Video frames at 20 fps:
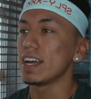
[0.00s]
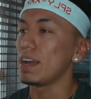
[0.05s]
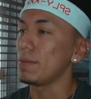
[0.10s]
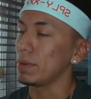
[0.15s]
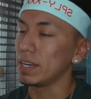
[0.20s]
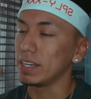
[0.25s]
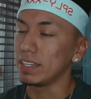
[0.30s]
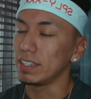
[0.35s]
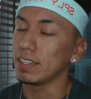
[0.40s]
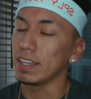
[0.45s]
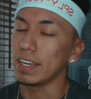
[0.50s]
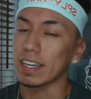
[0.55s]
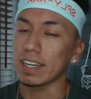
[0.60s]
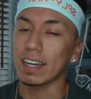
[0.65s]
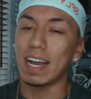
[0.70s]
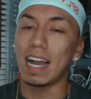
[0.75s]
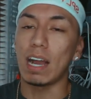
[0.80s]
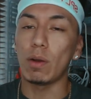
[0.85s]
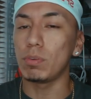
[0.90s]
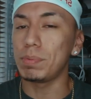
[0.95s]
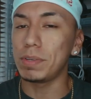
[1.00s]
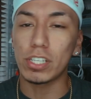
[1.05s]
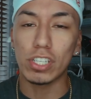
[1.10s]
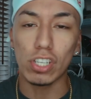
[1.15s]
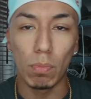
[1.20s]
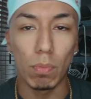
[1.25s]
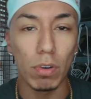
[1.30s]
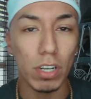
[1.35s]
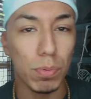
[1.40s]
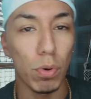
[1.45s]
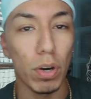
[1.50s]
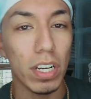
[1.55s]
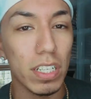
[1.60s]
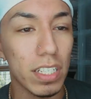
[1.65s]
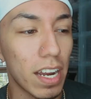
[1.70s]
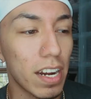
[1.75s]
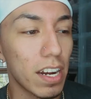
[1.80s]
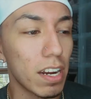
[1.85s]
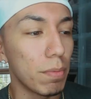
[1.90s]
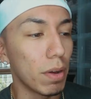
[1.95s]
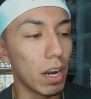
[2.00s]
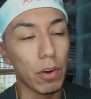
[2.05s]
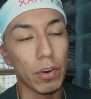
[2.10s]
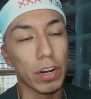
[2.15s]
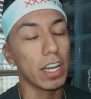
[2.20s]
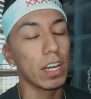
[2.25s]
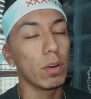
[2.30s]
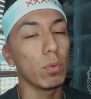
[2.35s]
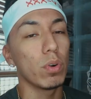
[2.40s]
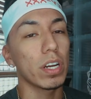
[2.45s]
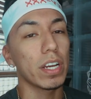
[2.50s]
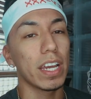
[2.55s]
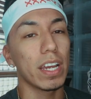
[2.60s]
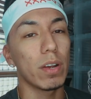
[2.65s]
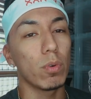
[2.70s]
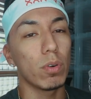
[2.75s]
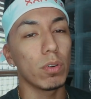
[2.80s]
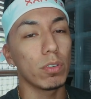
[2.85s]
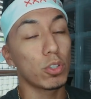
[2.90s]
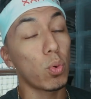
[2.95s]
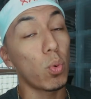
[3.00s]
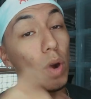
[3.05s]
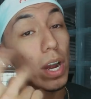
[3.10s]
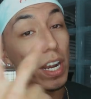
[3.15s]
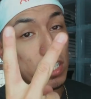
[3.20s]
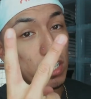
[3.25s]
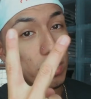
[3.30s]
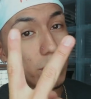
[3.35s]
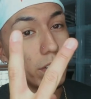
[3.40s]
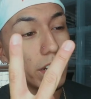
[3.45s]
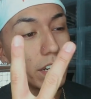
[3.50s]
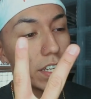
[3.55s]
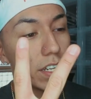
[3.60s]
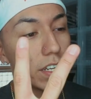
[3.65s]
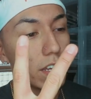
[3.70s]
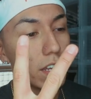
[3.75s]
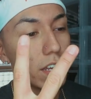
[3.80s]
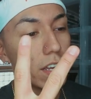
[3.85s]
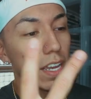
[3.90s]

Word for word: I mean, like I would be so much more excited, but I already hit 1K twice already.